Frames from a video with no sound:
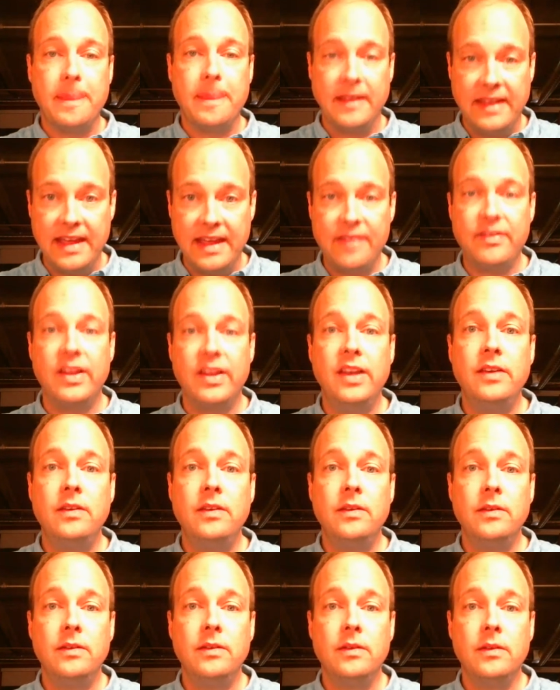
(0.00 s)

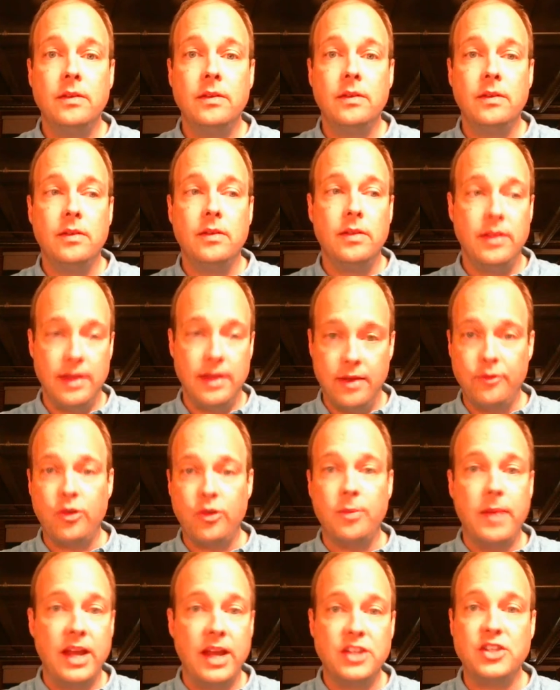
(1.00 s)
given the
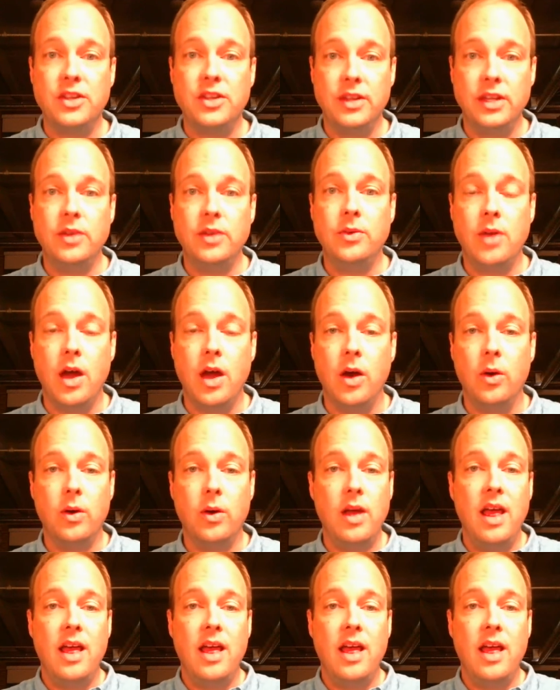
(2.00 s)
information that you know.